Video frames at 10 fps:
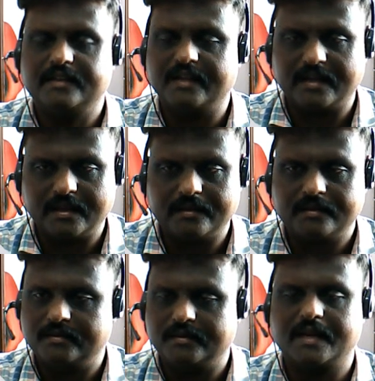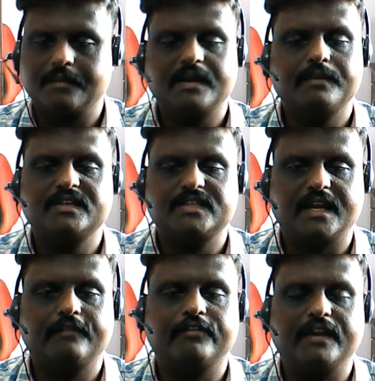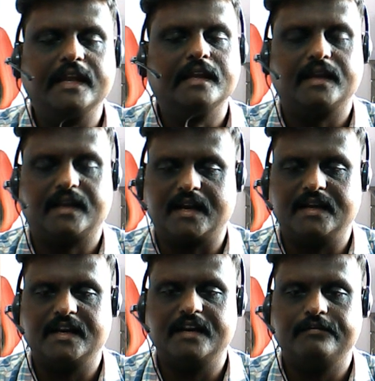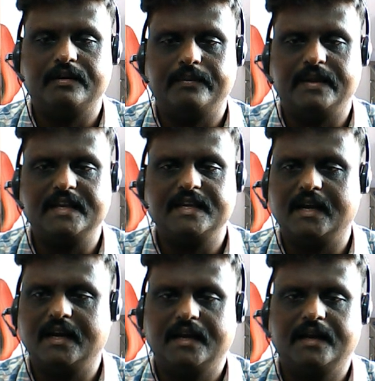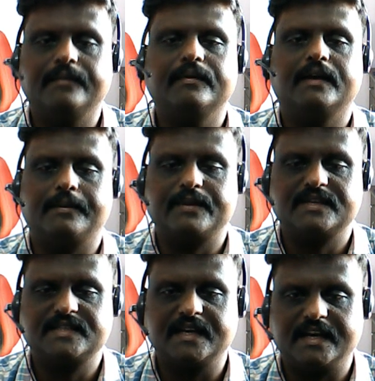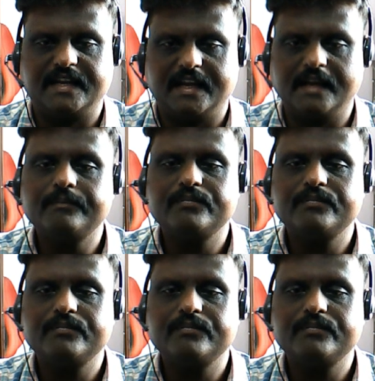the grammar mistake free content will be represented here.